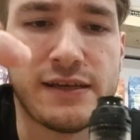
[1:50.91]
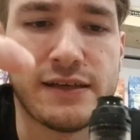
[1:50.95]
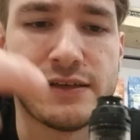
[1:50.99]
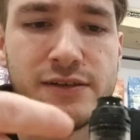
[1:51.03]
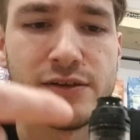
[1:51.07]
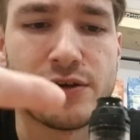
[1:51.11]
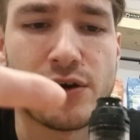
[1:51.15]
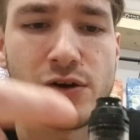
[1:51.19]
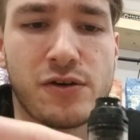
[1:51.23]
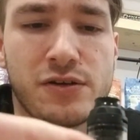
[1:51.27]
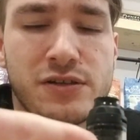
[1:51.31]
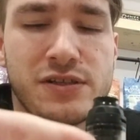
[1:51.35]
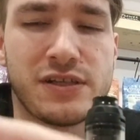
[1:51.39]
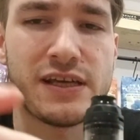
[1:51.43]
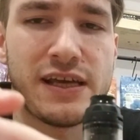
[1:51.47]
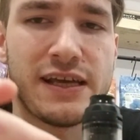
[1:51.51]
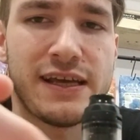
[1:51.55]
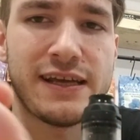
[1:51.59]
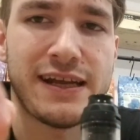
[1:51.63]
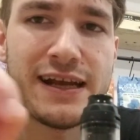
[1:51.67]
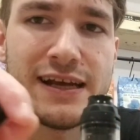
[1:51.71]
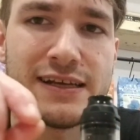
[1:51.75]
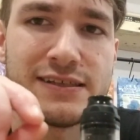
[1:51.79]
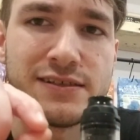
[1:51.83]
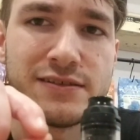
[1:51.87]
In an RTA,
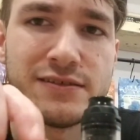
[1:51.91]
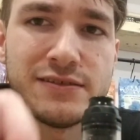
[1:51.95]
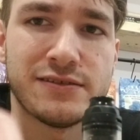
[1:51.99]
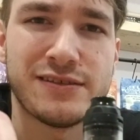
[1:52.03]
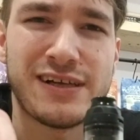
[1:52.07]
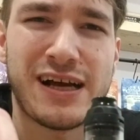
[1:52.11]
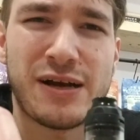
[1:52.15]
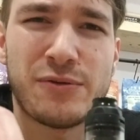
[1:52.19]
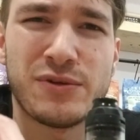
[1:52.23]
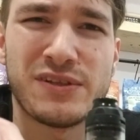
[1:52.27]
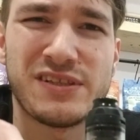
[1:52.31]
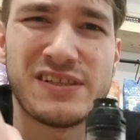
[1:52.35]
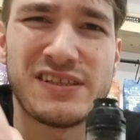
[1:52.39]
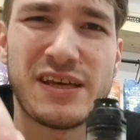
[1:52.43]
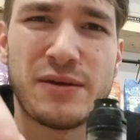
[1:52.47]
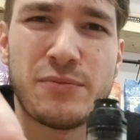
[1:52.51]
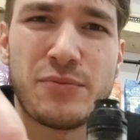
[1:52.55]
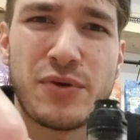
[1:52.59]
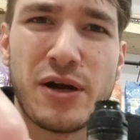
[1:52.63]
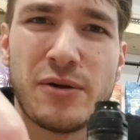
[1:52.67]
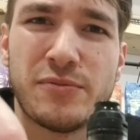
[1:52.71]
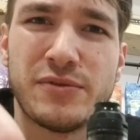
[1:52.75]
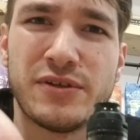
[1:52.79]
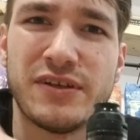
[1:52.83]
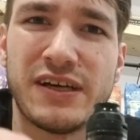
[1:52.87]
it has a, I would say
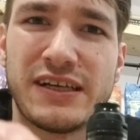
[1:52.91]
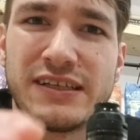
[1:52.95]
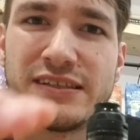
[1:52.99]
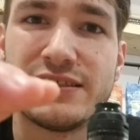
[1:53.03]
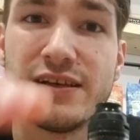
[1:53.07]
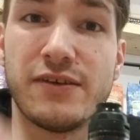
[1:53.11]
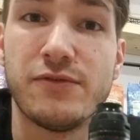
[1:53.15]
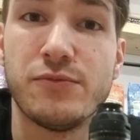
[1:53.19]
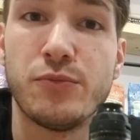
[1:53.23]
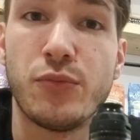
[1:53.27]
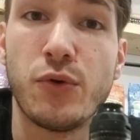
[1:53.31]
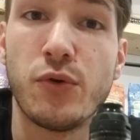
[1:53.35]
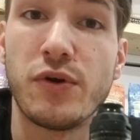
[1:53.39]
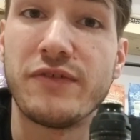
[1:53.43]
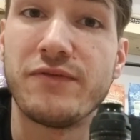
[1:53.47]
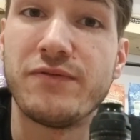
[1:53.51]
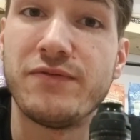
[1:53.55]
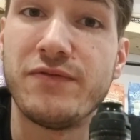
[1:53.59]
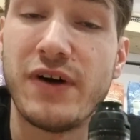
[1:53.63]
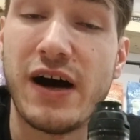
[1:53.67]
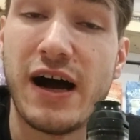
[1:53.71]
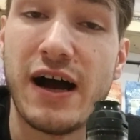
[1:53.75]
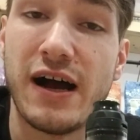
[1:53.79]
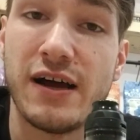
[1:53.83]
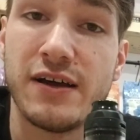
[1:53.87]
probably like
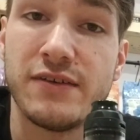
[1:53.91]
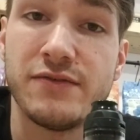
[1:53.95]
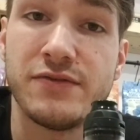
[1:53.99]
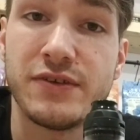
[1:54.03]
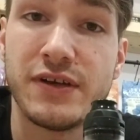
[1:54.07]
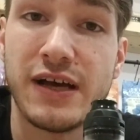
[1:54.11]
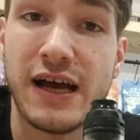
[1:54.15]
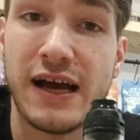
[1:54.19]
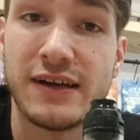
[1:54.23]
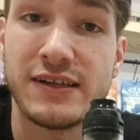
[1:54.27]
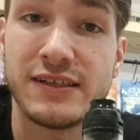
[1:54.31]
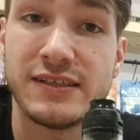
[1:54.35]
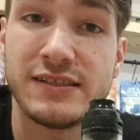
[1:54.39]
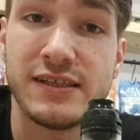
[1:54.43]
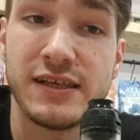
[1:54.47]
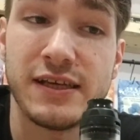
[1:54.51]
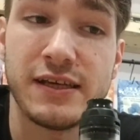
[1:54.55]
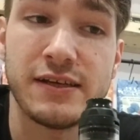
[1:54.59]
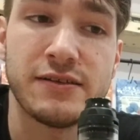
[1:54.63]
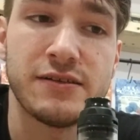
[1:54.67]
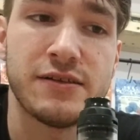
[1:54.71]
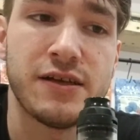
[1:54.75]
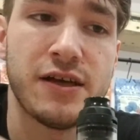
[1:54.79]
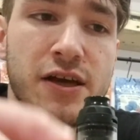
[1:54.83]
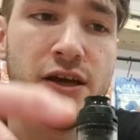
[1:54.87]
7.5 out of
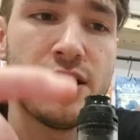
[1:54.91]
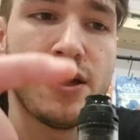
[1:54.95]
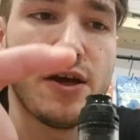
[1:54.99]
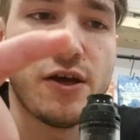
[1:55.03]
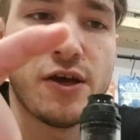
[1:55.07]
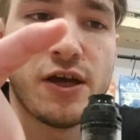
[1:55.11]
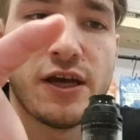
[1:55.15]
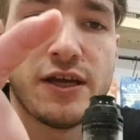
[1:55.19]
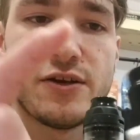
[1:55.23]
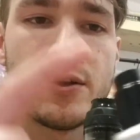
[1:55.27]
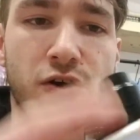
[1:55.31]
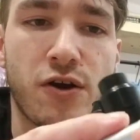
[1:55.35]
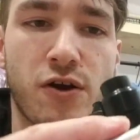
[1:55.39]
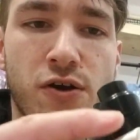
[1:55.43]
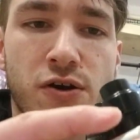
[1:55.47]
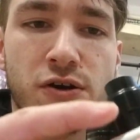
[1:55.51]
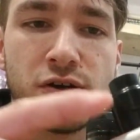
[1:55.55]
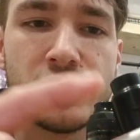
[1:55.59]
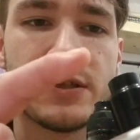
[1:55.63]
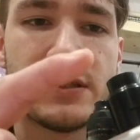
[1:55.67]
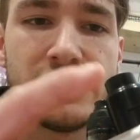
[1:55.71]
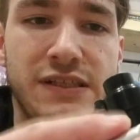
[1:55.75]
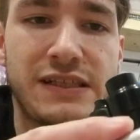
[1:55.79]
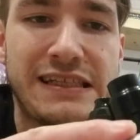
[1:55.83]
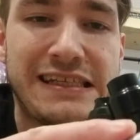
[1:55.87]
10. In an
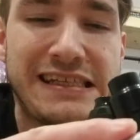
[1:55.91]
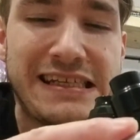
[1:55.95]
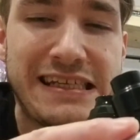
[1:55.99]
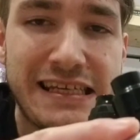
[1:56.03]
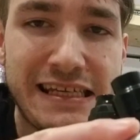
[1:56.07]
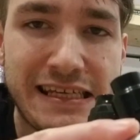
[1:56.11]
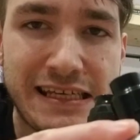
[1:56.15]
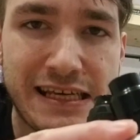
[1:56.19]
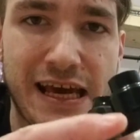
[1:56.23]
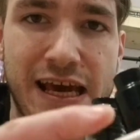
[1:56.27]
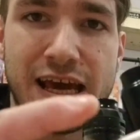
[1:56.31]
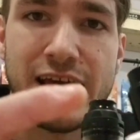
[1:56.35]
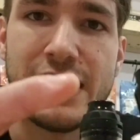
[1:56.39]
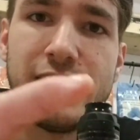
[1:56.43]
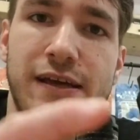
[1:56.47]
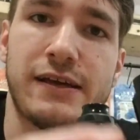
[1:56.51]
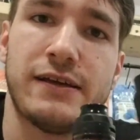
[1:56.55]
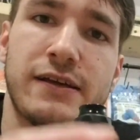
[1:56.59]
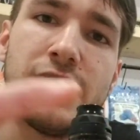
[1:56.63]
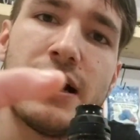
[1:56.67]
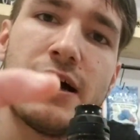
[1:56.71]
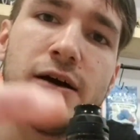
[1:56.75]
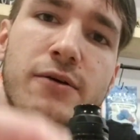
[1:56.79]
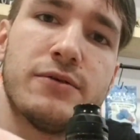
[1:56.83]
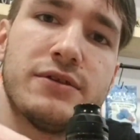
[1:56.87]
RDA,
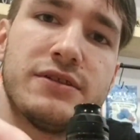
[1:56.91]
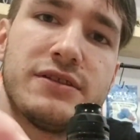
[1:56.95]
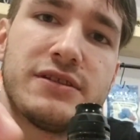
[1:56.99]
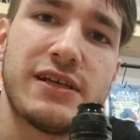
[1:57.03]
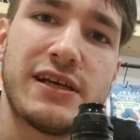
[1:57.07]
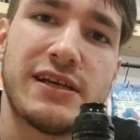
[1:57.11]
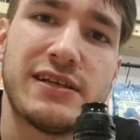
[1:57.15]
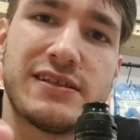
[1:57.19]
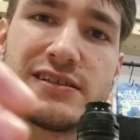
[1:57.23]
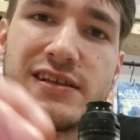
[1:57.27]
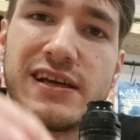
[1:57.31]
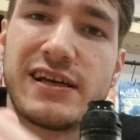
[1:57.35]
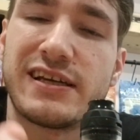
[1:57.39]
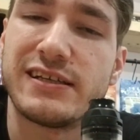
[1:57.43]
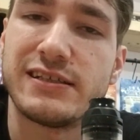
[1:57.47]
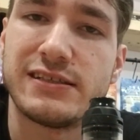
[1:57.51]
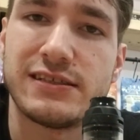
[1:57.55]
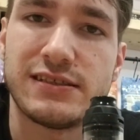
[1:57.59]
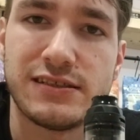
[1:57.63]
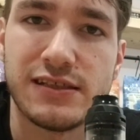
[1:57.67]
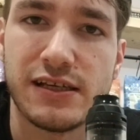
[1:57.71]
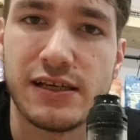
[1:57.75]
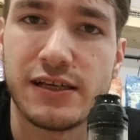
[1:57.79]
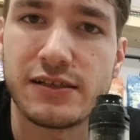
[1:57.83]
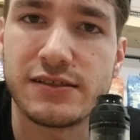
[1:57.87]
I would say it's like a
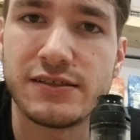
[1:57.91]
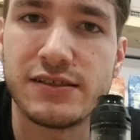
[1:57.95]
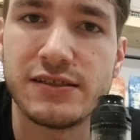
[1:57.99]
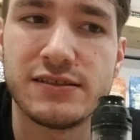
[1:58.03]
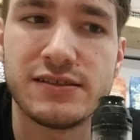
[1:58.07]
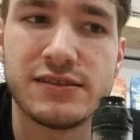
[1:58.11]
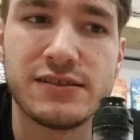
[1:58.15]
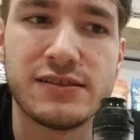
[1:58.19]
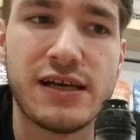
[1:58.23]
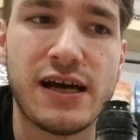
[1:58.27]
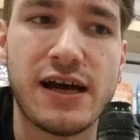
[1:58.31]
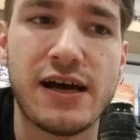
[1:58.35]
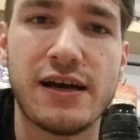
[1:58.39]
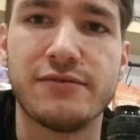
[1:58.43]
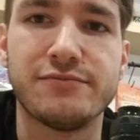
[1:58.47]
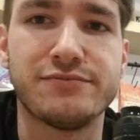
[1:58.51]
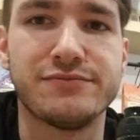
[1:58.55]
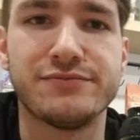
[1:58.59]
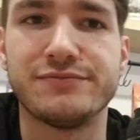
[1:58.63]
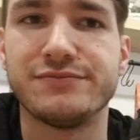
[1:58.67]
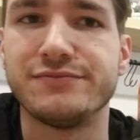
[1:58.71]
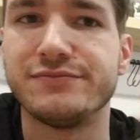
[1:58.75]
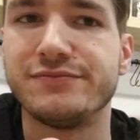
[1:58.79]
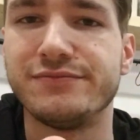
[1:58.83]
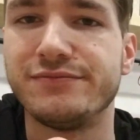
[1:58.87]
6. It's not
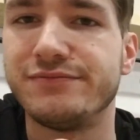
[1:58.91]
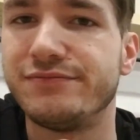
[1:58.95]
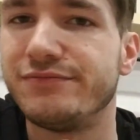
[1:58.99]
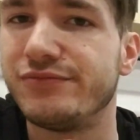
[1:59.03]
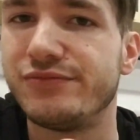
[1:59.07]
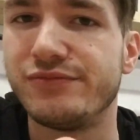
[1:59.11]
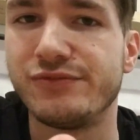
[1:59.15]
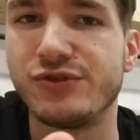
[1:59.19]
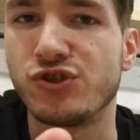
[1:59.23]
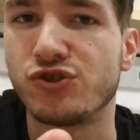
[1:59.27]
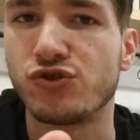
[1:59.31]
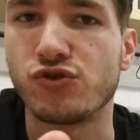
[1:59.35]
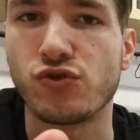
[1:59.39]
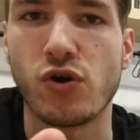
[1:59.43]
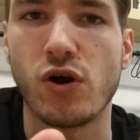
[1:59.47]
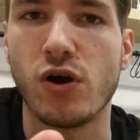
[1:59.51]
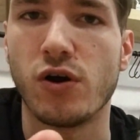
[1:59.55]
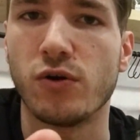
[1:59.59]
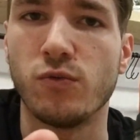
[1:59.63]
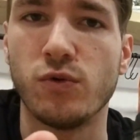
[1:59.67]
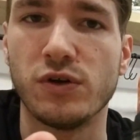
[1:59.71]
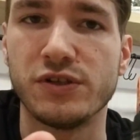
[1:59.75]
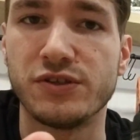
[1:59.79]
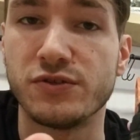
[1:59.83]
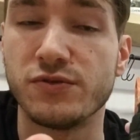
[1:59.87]

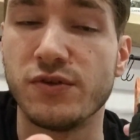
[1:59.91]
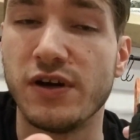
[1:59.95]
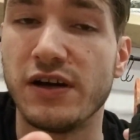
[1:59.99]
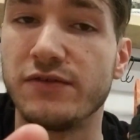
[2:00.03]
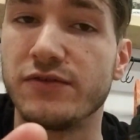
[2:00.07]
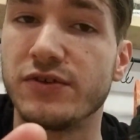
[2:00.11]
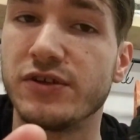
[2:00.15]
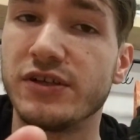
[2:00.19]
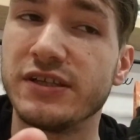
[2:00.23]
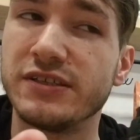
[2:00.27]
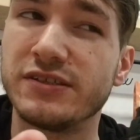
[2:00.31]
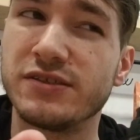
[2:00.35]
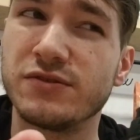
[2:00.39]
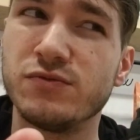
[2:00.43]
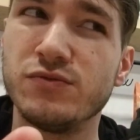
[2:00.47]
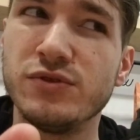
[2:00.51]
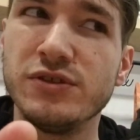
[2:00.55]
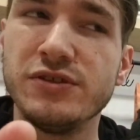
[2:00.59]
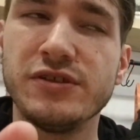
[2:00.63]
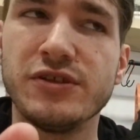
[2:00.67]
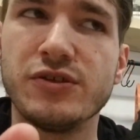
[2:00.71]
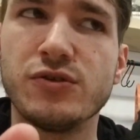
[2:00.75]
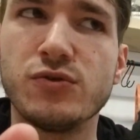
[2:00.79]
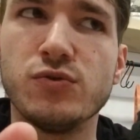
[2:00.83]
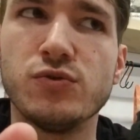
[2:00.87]
strong whatsoever. It's
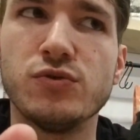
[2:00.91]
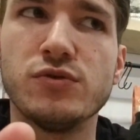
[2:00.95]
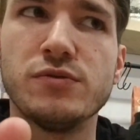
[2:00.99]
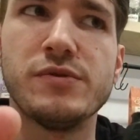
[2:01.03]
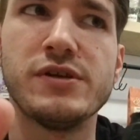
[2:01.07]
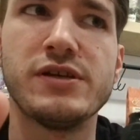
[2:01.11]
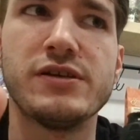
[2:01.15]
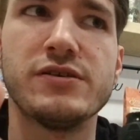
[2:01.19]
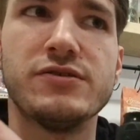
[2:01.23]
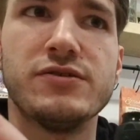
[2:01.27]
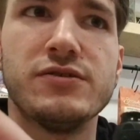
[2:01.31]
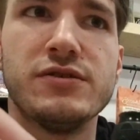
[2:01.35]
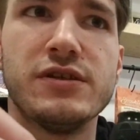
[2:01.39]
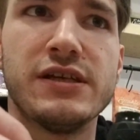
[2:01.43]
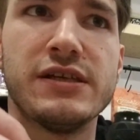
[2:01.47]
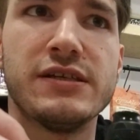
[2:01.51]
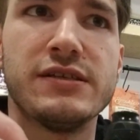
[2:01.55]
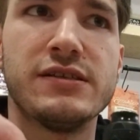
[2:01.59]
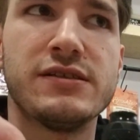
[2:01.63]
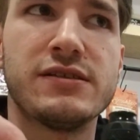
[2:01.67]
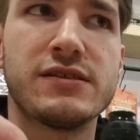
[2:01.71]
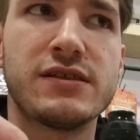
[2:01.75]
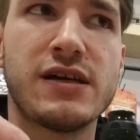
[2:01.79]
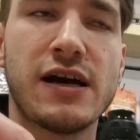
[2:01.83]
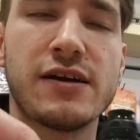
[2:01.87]
really cool because
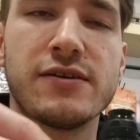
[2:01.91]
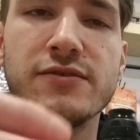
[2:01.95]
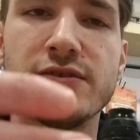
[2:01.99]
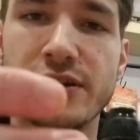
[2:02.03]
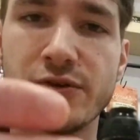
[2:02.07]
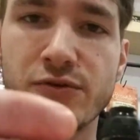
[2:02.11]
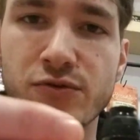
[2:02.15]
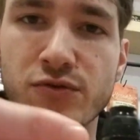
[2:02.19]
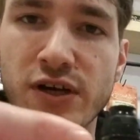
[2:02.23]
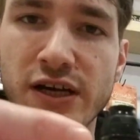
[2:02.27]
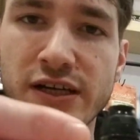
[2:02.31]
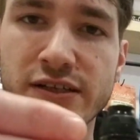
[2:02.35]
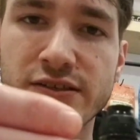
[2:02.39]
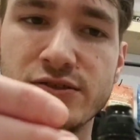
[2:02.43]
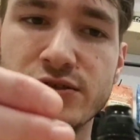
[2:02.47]
it's kind of like reds.